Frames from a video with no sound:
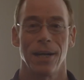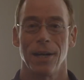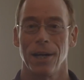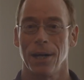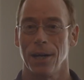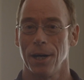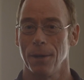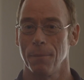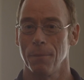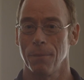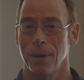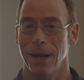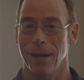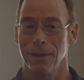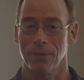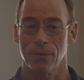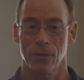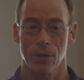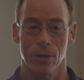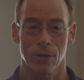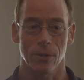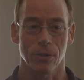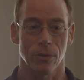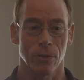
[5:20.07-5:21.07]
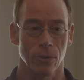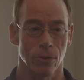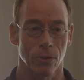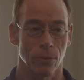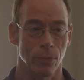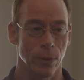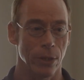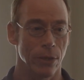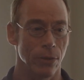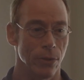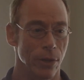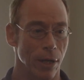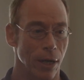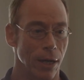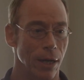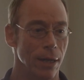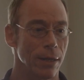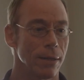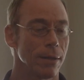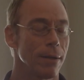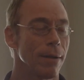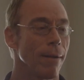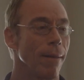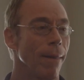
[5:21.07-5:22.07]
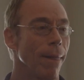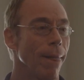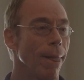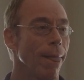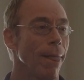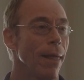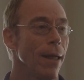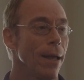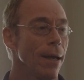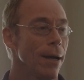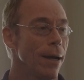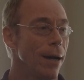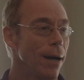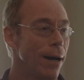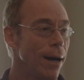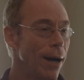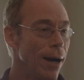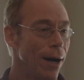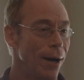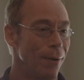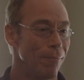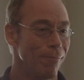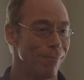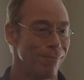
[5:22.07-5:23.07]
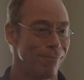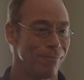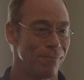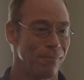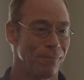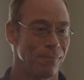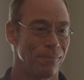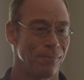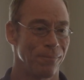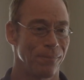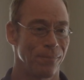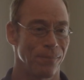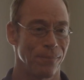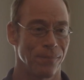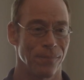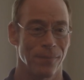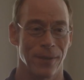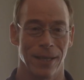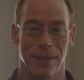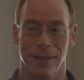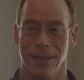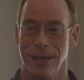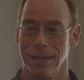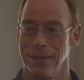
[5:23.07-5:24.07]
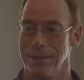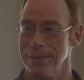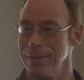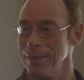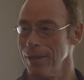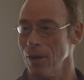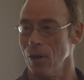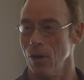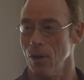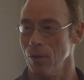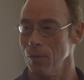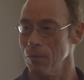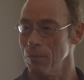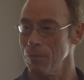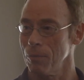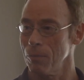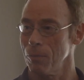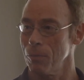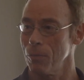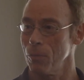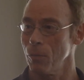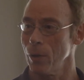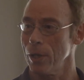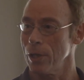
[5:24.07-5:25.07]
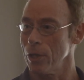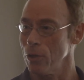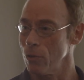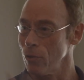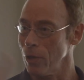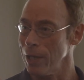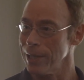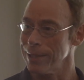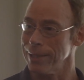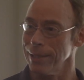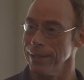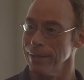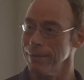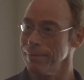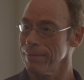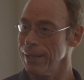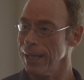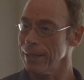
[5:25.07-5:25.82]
Um, I have since learned we do not. Um, that that's all window dressing.